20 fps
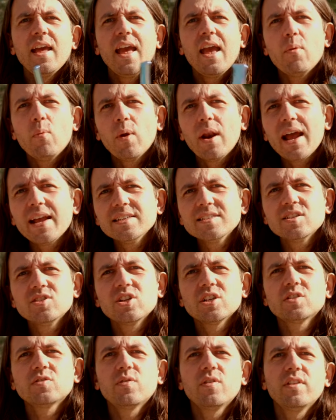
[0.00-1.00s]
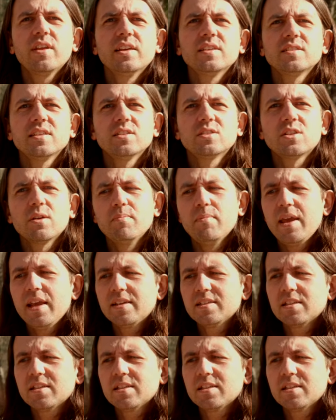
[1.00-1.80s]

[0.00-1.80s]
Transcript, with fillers: And what I suggest for this is to make